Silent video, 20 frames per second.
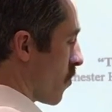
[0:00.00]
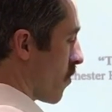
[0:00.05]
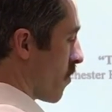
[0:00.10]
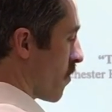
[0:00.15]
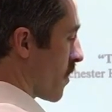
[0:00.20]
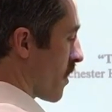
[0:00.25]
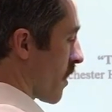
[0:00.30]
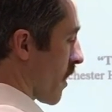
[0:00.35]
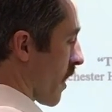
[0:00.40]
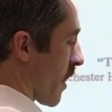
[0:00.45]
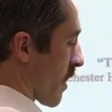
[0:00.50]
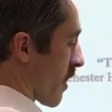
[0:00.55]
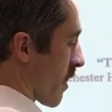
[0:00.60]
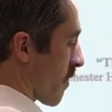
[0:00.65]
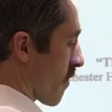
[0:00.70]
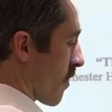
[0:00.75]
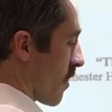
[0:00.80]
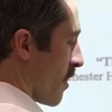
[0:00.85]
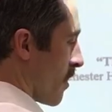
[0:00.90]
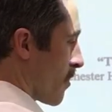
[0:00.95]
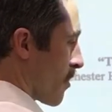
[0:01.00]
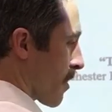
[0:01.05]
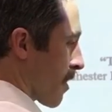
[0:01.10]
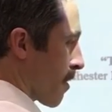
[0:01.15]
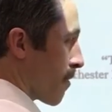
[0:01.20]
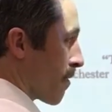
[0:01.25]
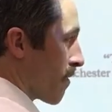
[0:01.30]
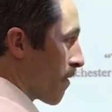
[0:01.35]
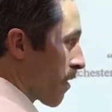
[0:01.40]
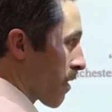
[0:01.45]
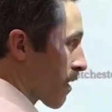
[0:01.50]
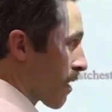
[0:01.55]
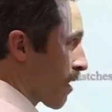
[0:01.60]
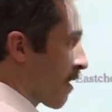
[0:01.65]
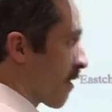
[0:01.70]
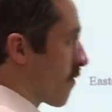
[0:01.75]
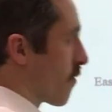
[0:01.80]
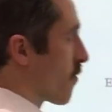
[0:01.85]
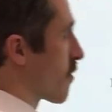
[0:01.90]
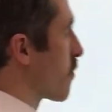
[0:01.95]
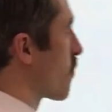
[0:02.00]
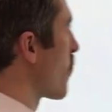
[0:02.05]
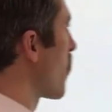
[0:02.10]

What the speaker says: will be negative. So you got to be very careful when you